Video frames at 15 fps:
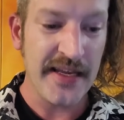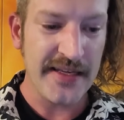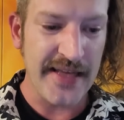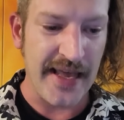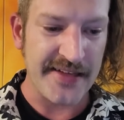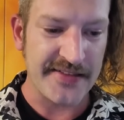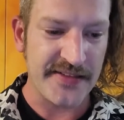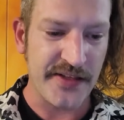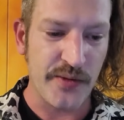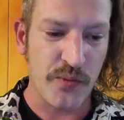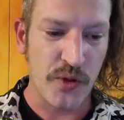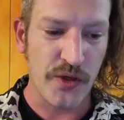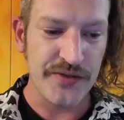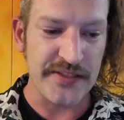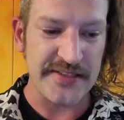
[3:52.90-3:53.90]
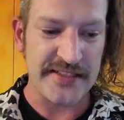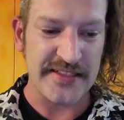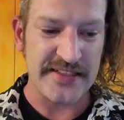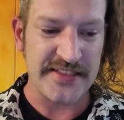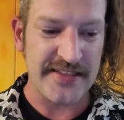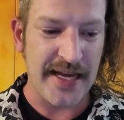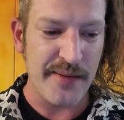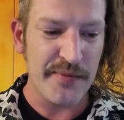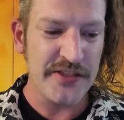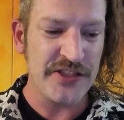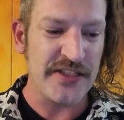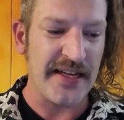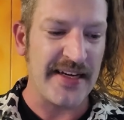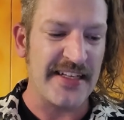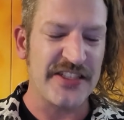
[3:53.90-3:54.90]
Yes, the world is
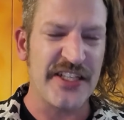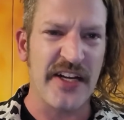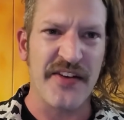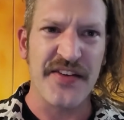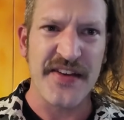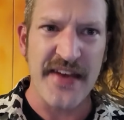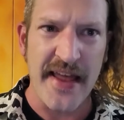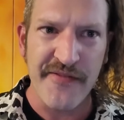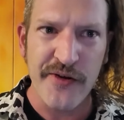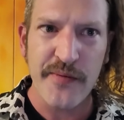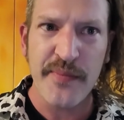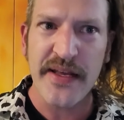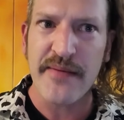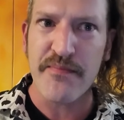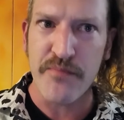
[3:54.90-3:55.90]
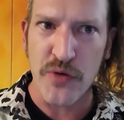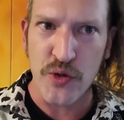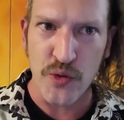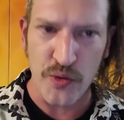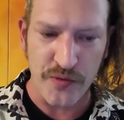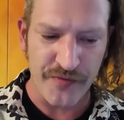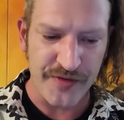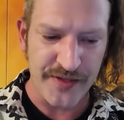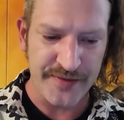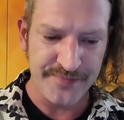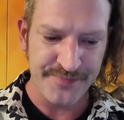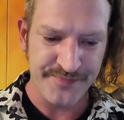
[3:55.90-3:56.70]
established and it shall never be moved.